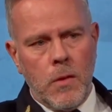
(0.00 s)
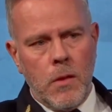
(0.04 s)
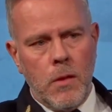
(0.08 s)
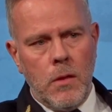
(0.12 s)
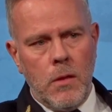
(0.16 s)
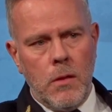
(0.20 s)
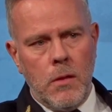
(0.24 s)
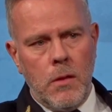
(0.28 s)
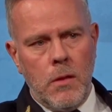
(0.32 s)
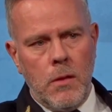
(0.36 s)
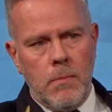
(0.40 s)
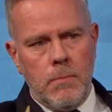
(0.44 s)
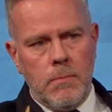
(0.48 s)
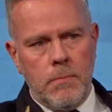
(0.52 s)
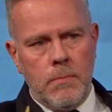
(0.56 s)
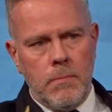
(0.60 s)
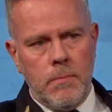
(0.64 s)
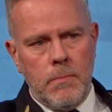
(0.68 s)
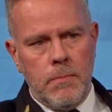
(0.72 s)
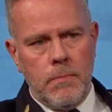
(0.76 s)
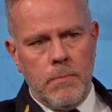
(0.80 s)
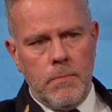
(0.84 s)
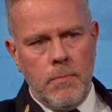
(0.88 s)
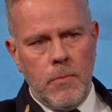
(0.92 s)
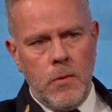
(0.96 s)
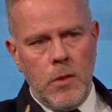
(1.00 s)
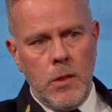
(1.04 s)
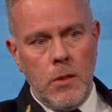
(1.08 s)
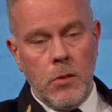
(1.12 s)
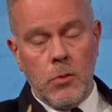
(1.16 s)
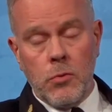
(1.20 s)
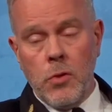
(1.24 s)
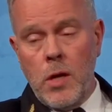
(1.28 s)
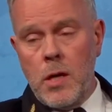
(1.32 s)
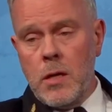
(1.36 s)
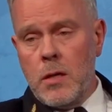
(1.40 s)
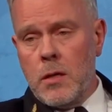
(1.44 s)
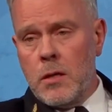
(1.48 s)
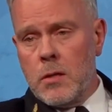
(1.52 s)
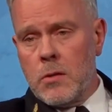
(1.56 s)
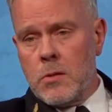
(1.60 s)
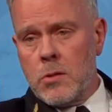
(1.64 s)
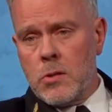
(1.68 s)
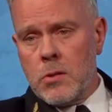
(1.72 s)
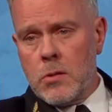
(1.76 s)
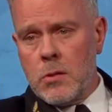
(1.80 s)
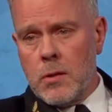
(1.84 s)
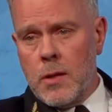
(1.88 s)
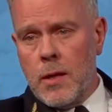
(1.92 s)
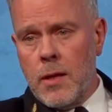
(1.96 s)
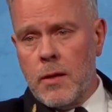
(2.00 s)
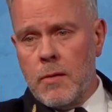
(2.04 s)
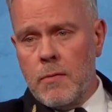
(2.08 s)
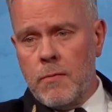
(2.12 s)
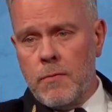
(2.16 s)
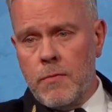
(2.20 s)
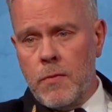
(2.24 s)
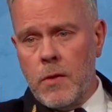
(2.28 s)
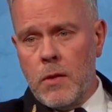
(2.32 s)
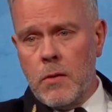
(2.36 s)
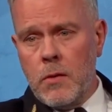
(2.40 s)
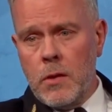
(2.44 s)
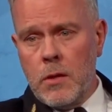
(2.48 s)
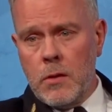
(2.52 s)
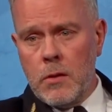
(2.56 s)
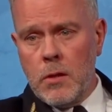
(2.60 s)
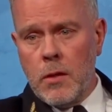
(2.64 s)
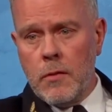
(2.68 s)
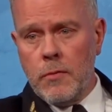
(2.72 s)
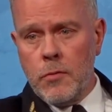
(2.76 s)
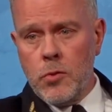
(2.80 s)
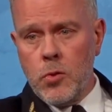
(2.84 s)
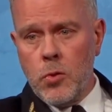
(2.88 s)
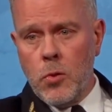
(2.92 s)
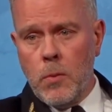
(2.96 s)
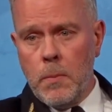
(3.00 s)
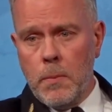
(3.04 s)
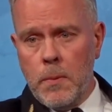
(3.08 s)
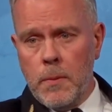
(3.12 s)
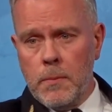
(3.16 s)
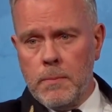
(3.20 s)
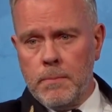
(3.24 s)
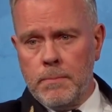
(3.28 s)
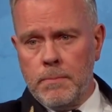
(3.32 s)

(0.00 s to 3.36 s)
the Ukrainians had a very tough job.